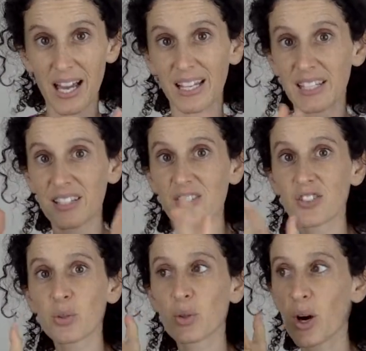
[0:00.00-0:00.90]
and
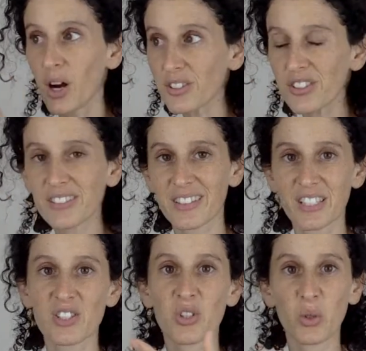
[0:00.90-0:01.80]
into
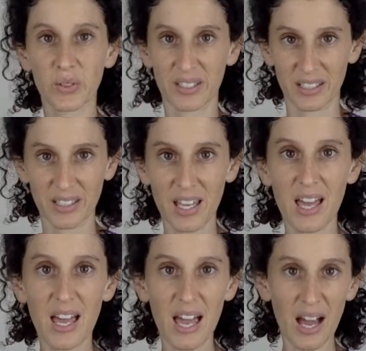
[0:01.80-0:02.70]
consciously choosing
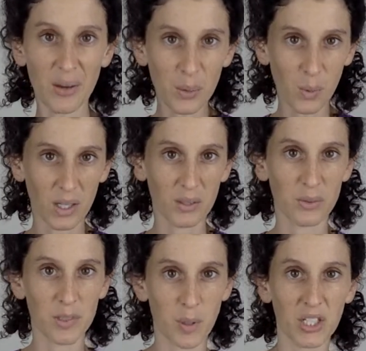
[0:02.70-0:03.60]
how you want to
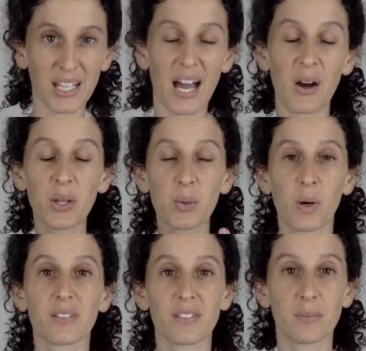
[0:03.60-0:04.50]
respond, how you
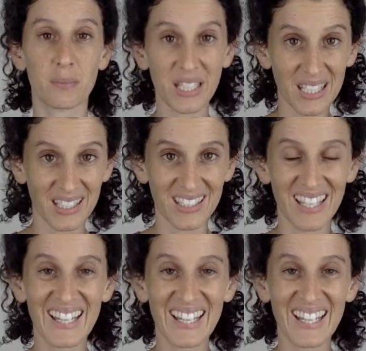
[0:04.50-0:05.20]
want to be